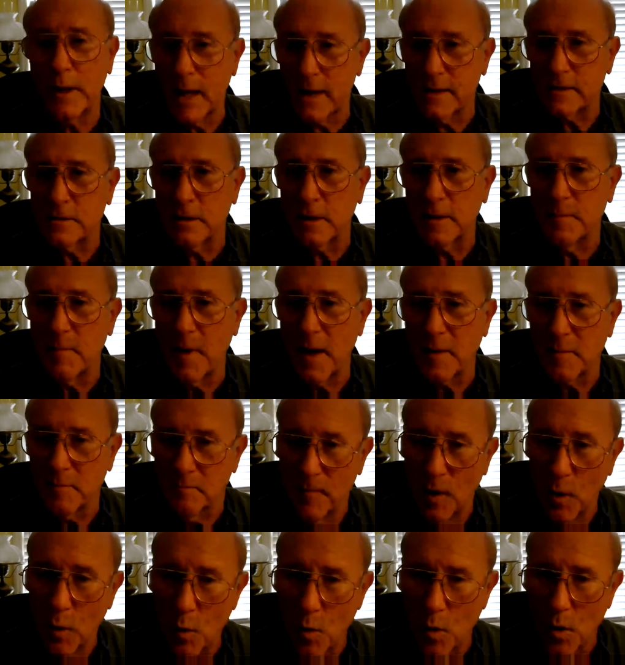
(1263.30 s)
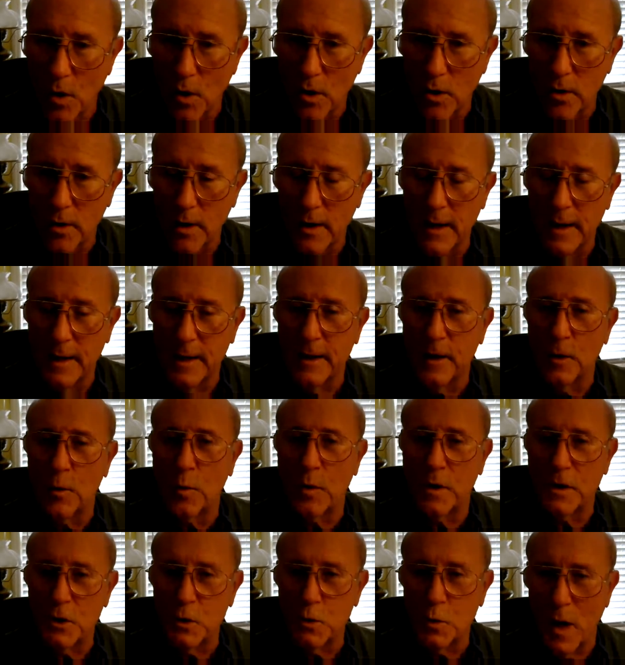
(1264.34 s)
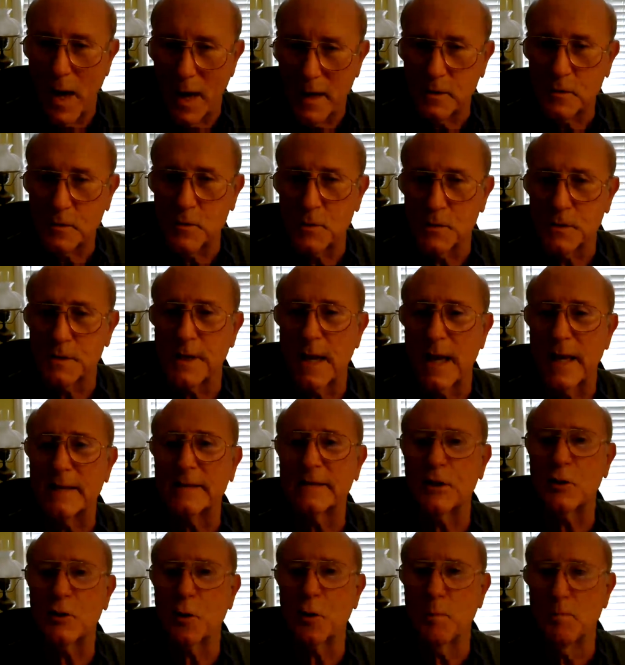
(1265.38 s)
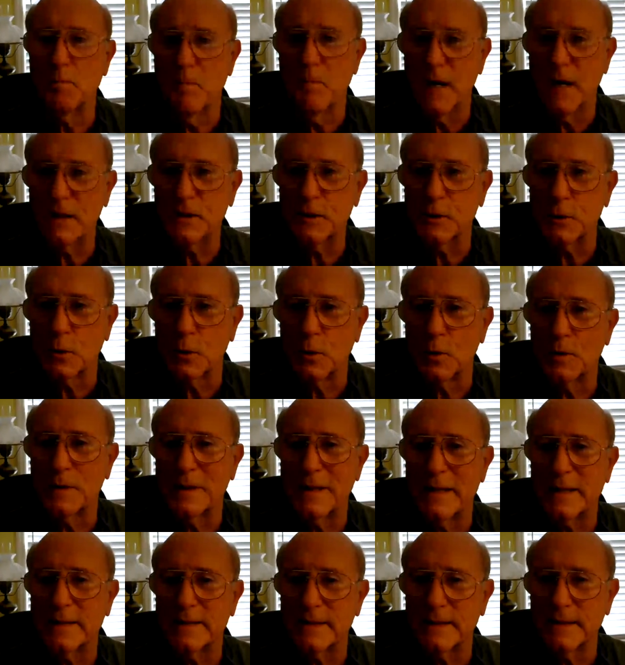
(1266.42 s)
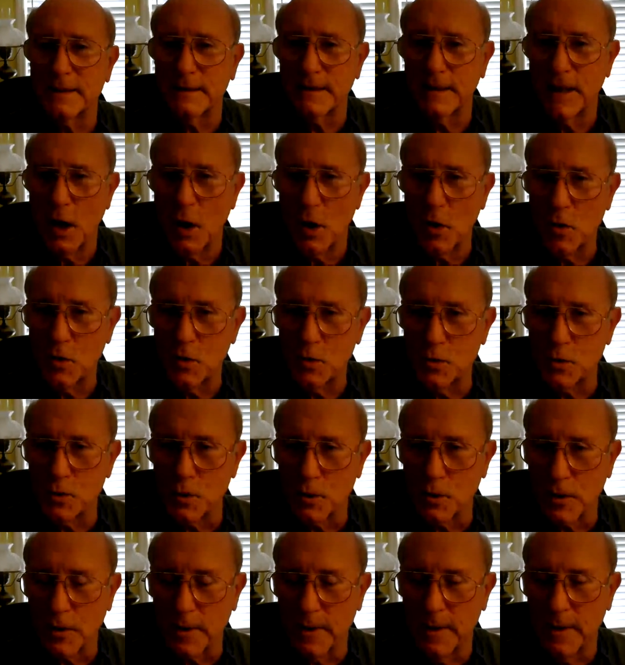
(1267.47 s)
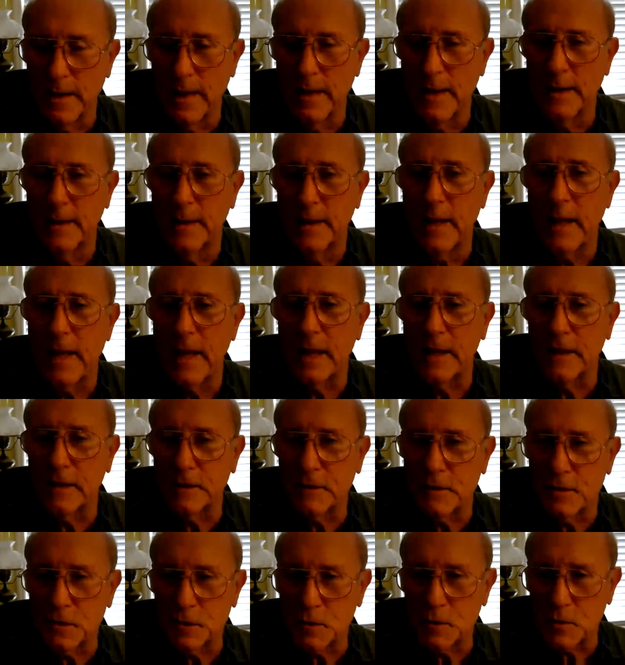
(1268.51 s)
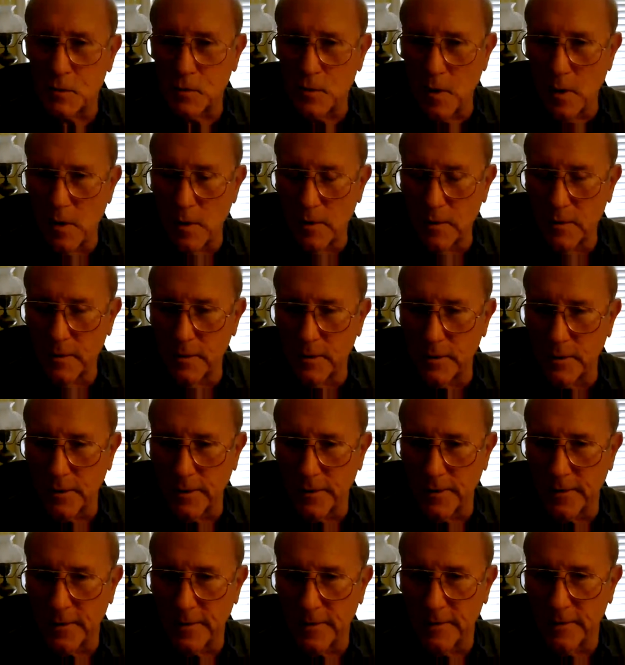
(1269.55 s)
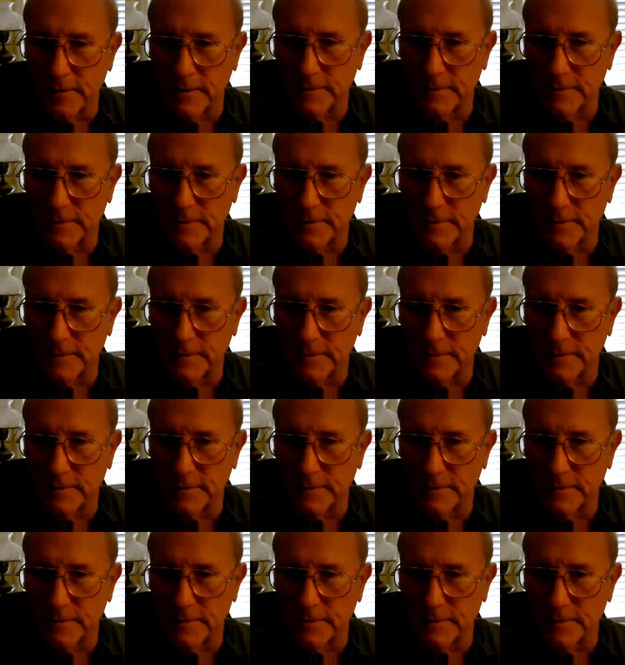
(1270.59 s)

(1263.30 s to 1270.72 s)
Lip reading: actually make more when you exercise and your muscle gets larger and stronger.